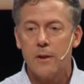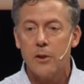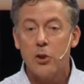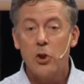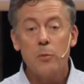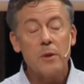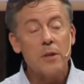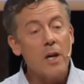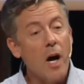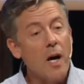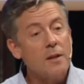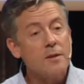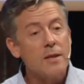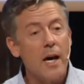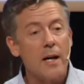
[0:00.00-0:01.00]
Human
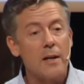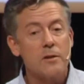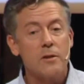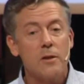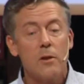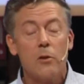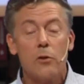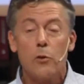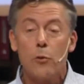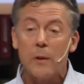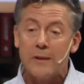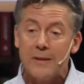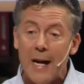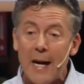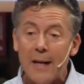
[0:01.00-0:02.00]
contact through a
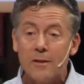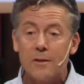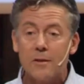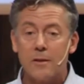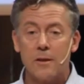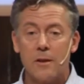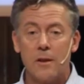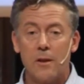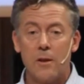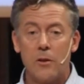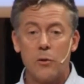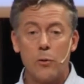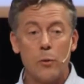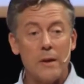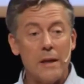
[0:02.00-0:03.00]
text,
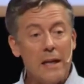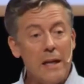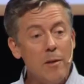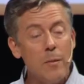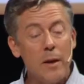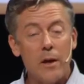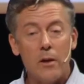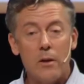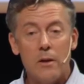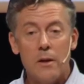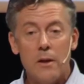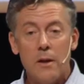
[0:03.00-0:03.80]
through an email,